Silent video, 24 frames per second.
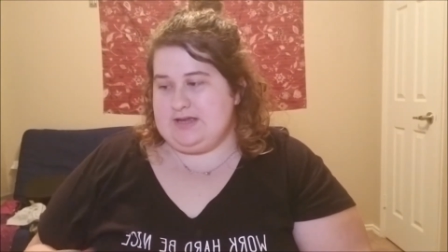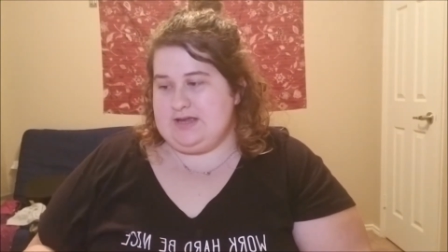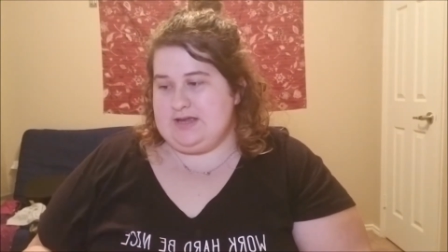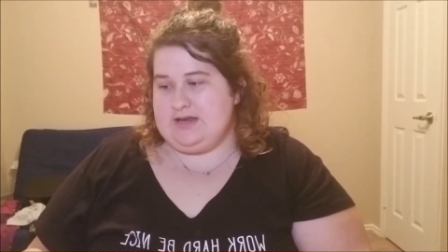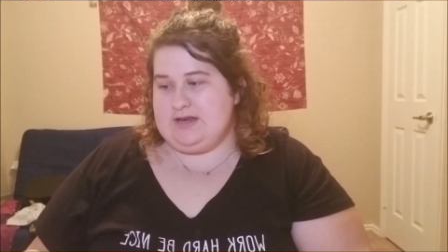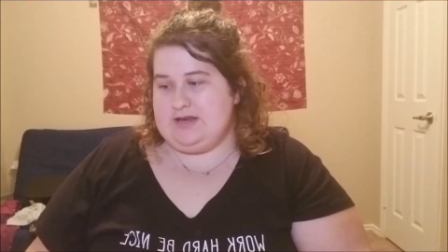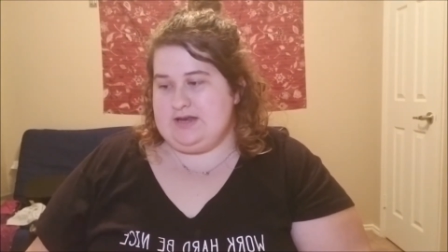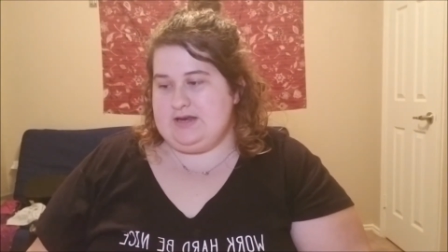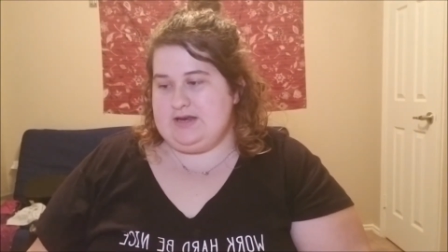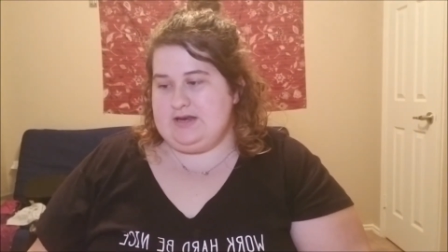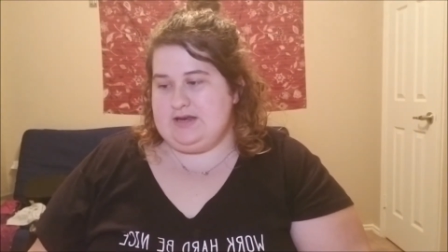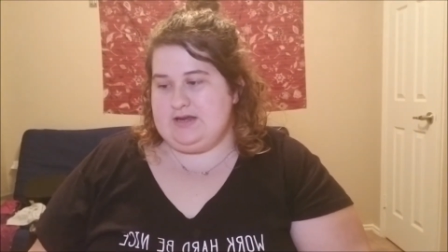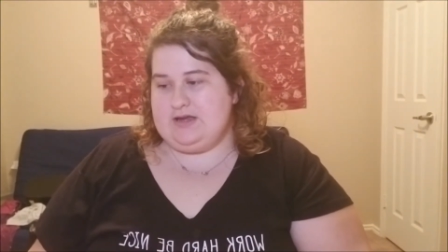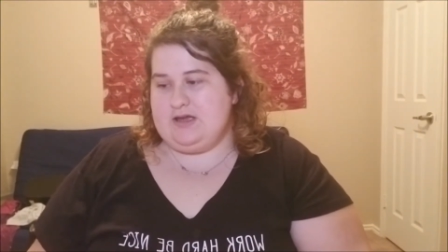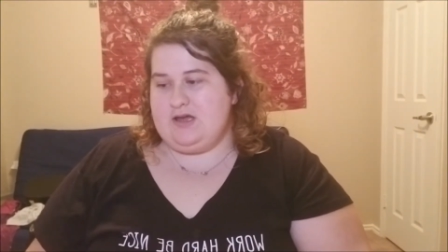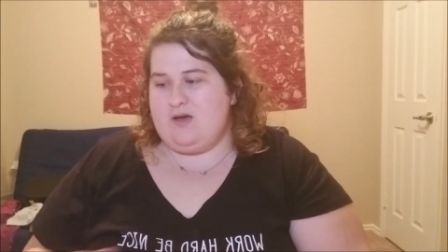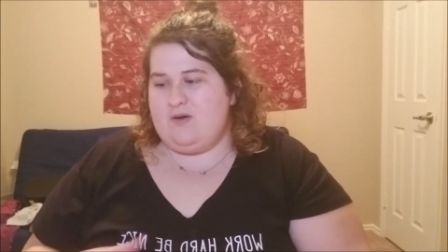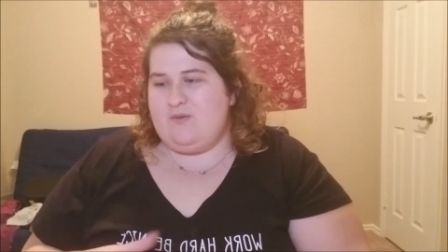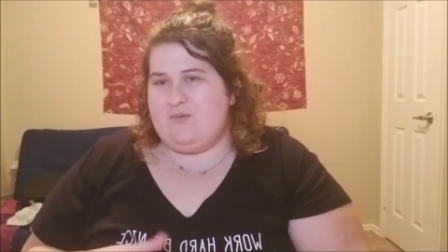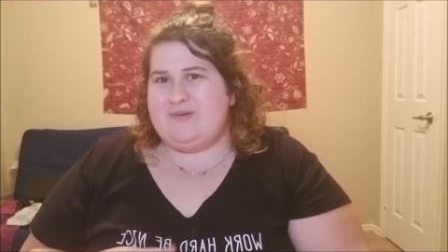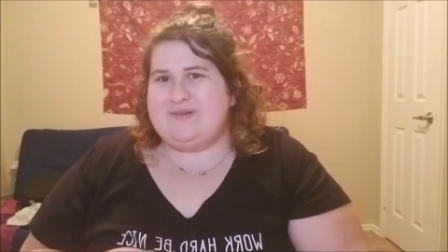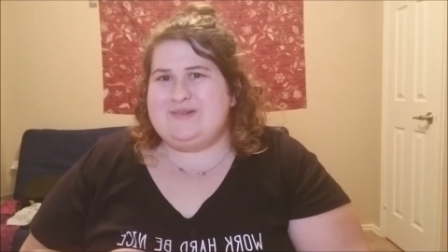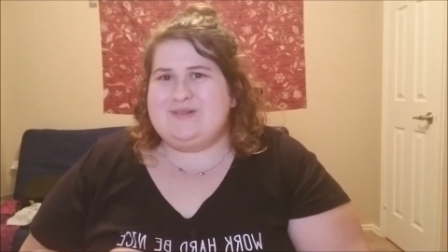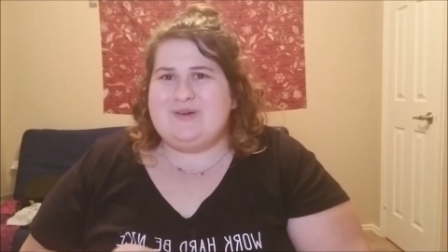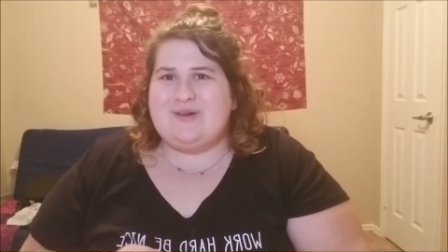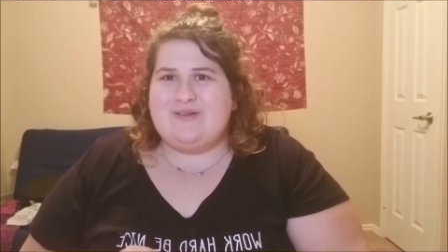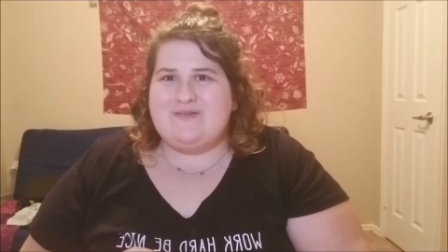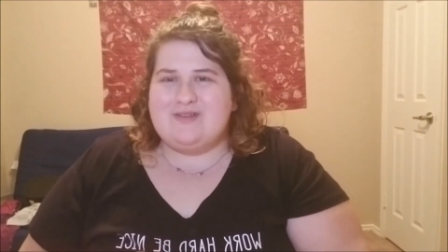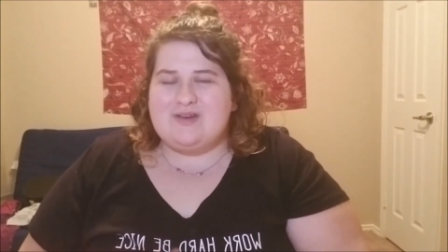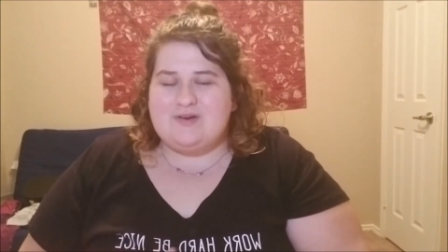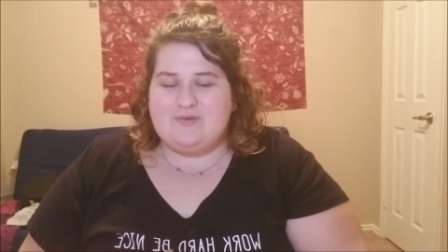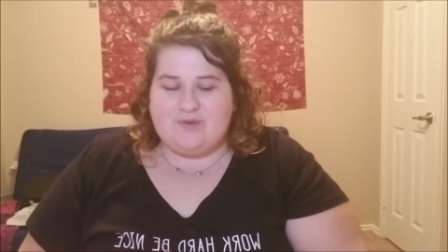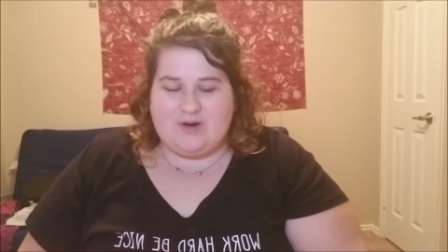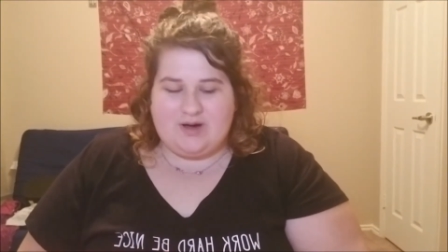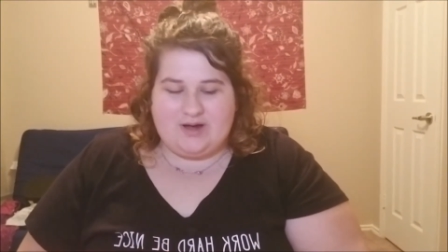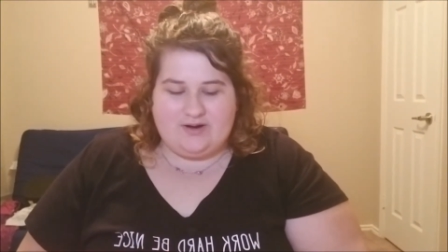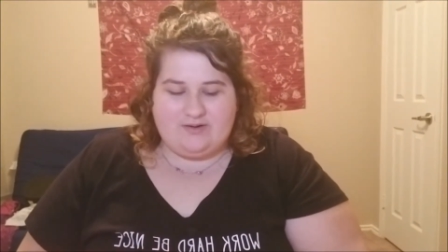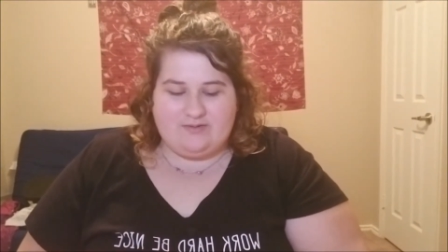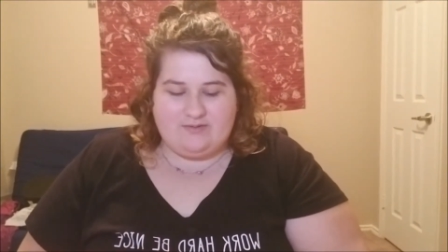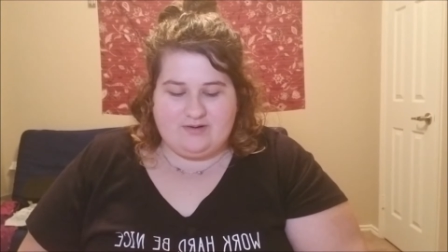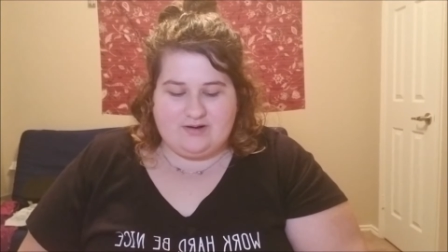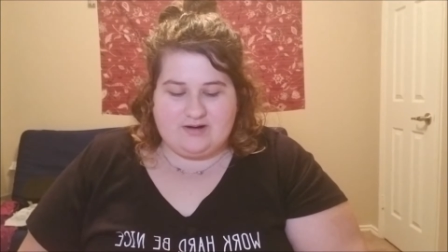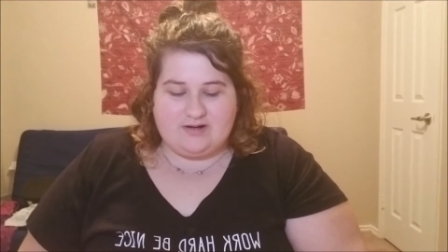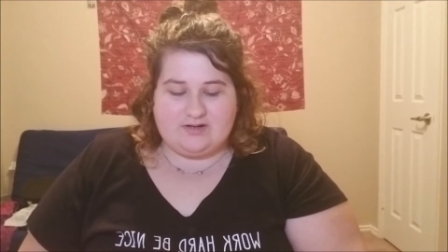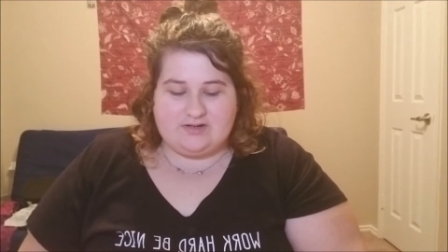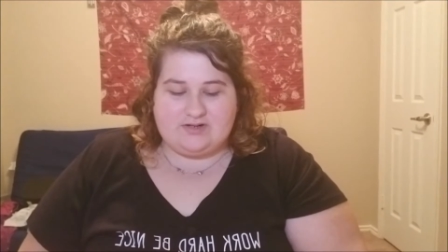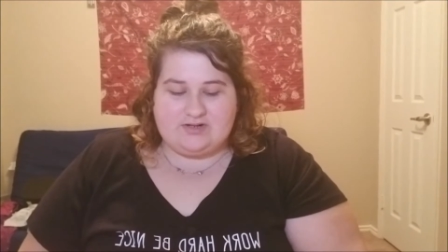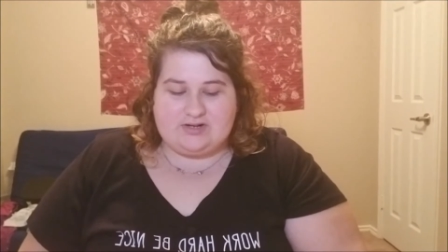And, well, do I even want
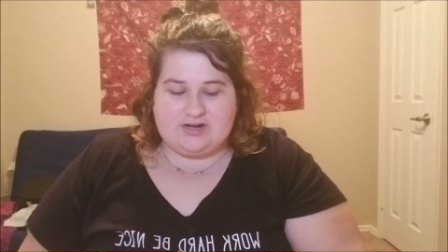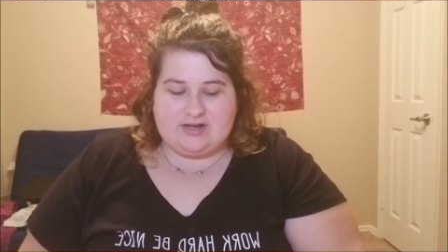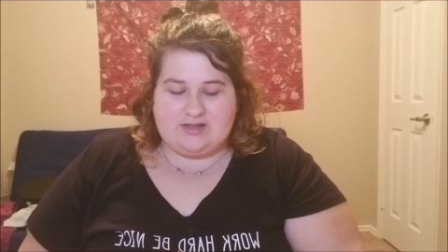orange?